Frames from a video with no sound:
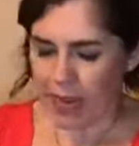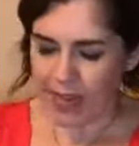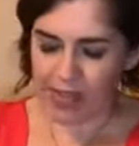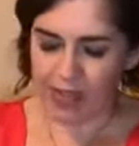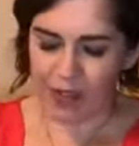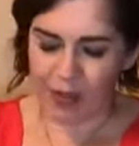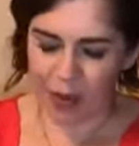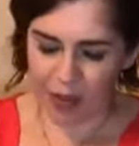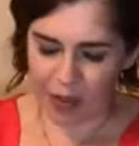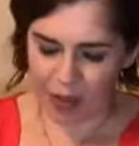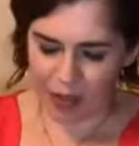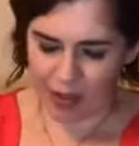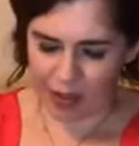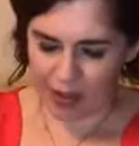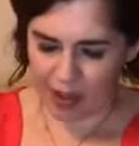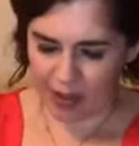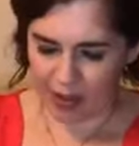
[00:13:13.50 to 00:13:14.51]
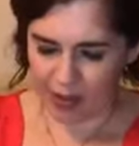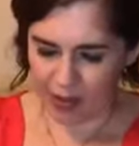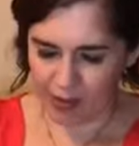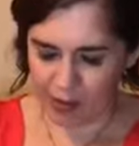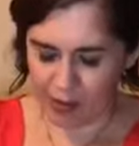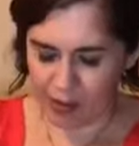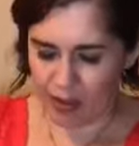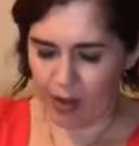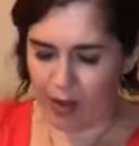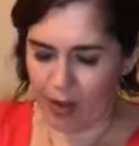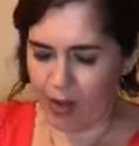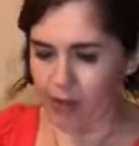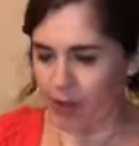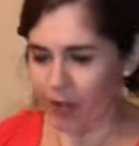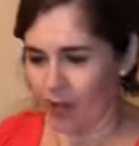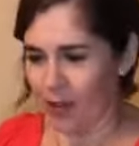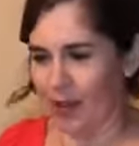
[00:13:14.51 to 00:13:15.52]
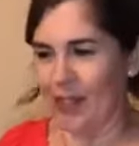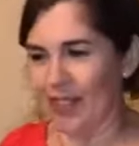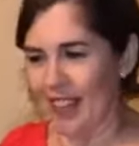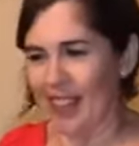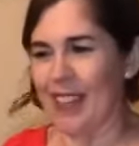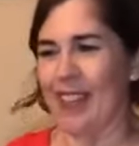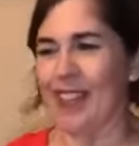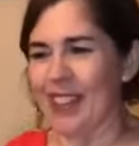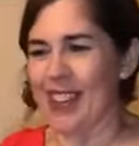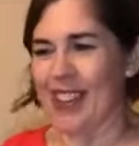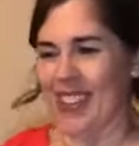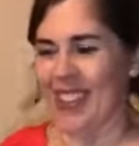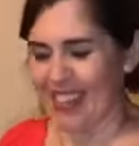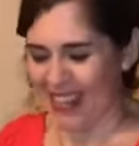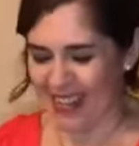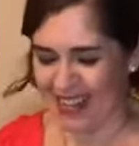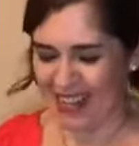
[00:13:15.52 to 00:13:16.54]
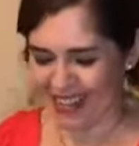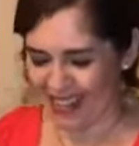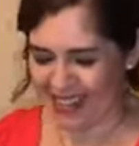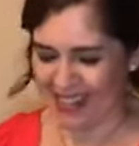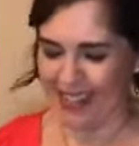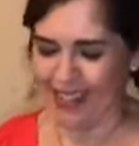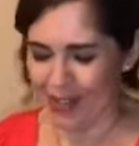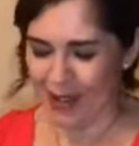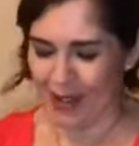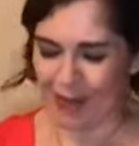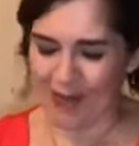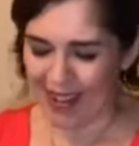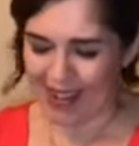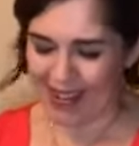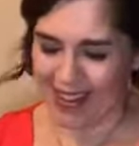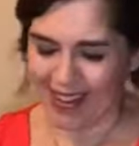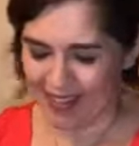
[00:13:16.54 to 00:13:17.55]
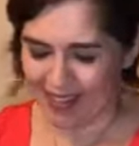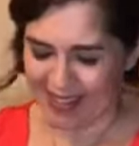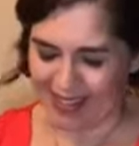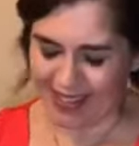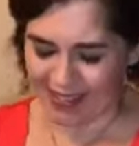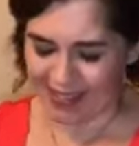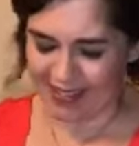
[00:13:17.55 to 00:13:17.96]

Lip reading: It's very thick. That's why you have to really work to get it to come back down.